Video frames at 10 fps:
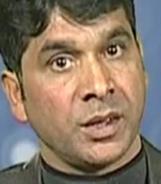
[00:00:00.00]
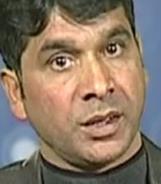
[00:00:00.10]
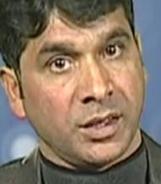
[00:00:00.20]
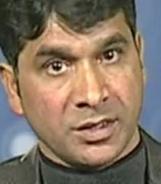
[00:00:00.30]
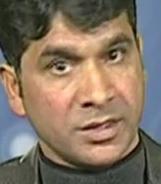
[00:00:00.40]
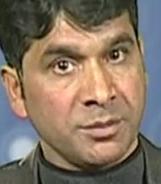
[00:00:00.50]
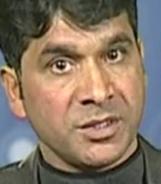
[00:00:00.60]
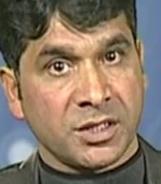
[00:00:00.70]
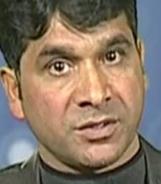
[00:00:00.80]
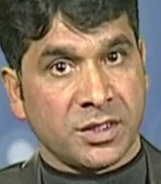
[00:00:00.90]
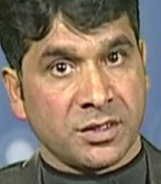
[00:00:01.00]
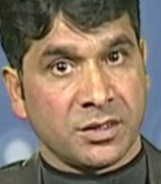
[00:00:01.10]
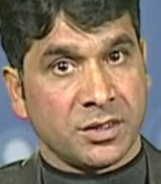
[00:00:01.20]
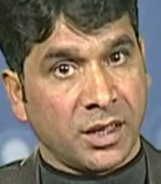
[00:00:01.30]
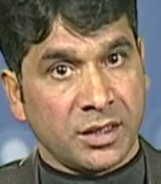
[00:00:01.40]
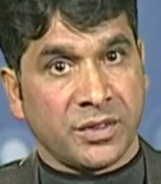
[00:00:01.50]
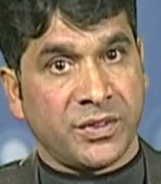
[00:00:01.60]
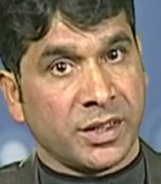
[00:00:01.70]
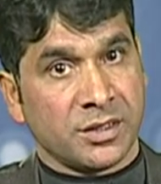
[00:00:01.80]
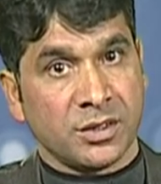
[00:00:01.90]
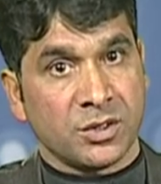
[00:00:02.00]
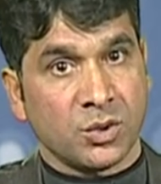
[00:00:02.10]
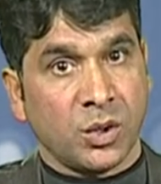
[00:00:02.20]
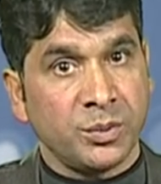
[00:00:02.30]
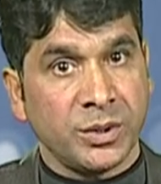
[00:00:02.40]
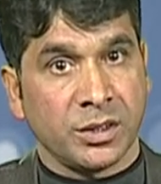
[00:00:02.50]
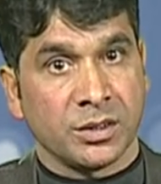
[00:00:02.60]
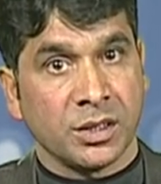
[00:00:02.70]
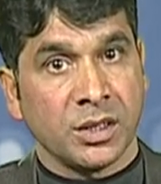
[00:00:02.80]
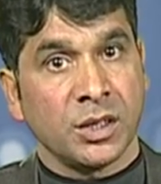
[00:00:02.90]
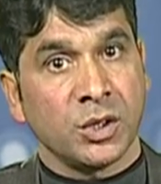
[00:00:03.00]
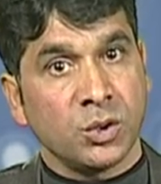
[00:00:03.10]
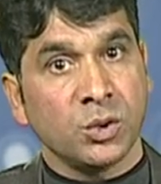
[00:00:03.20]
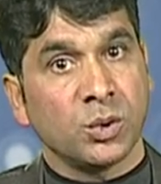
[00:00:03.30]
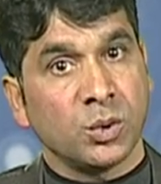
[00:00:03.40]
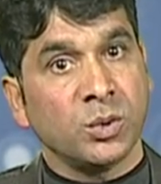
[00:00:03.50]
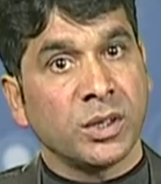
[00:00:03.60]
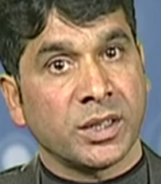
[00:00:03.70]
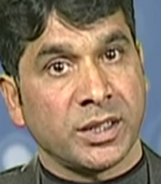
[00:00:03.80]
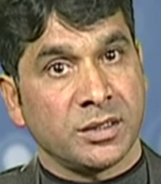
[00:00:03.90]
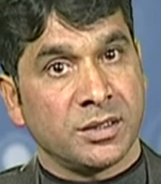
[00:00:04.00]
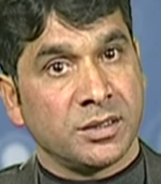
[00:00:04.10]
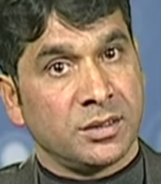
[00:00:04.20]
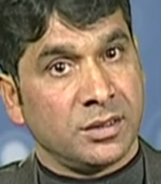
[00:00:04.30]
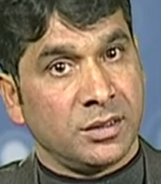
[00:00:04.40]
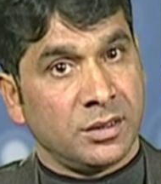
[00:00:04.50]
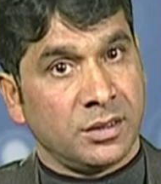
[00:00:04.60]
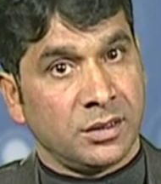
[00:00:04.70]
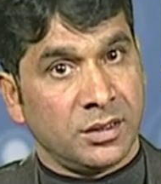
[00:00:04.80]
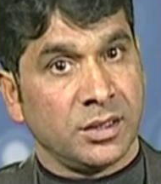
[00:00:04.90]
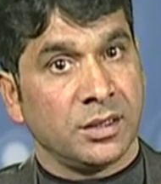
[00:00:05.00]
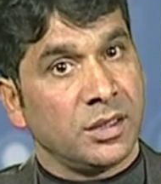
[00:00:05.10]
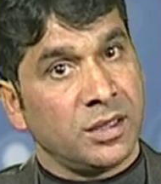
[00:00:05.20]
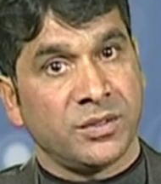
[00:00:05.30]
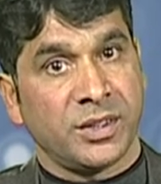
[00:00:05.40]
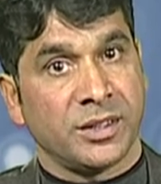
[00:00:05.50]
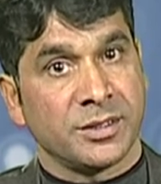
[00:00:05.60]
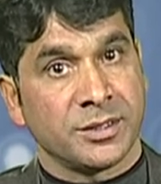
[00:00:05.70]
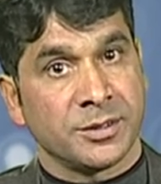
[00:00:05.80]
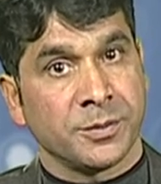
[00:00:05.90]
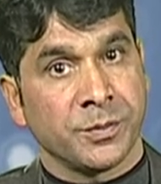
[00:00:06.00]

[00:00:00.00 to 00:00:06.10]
In some situations, other factors operate to override the influence.